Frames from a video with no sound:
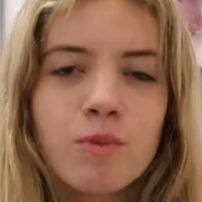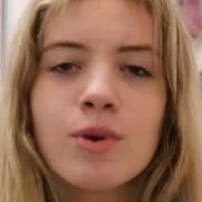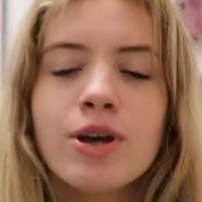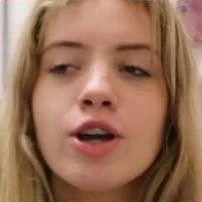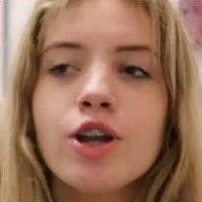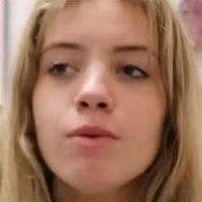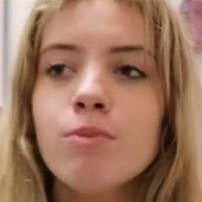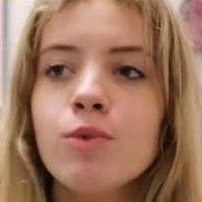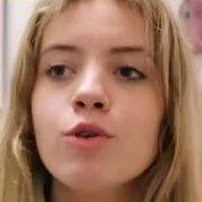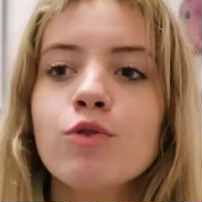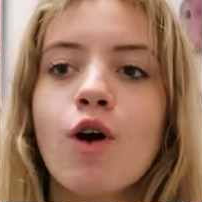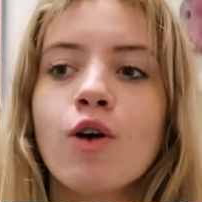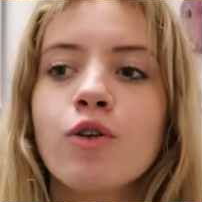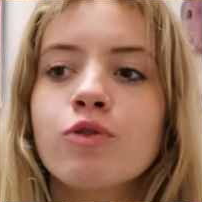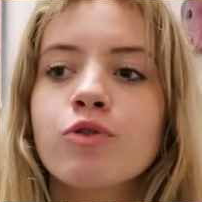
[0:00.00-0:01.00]
We're gonna move
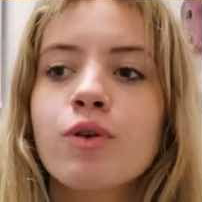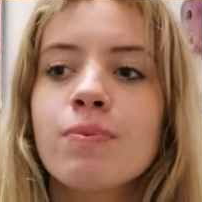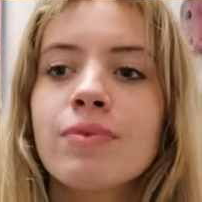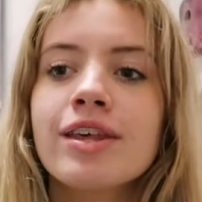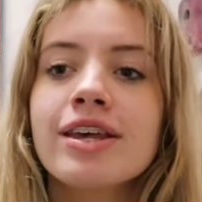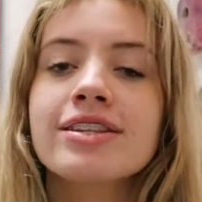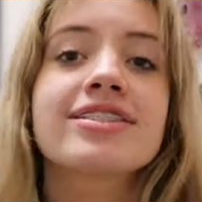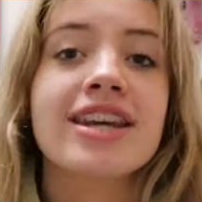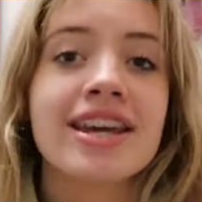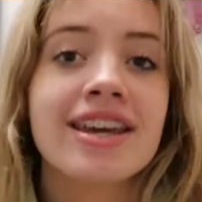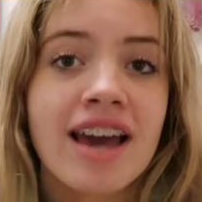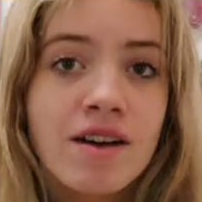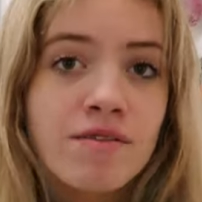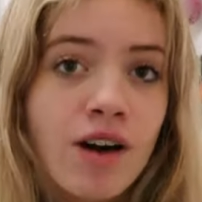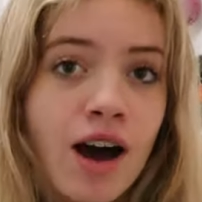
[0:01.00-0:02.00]
on from this
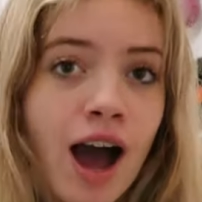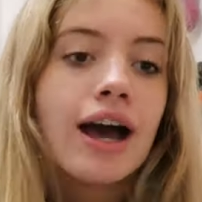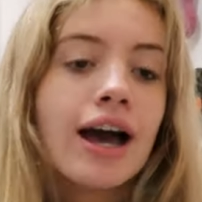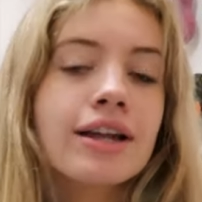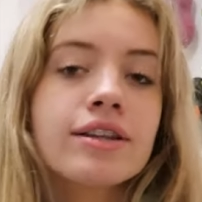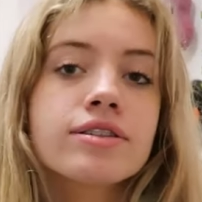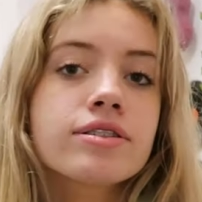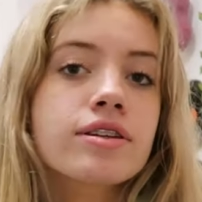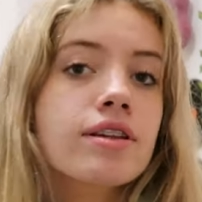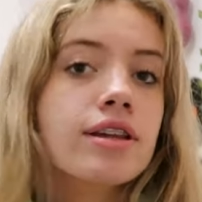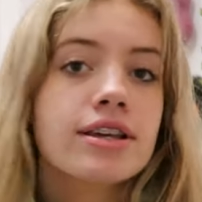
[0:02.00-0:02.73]
together and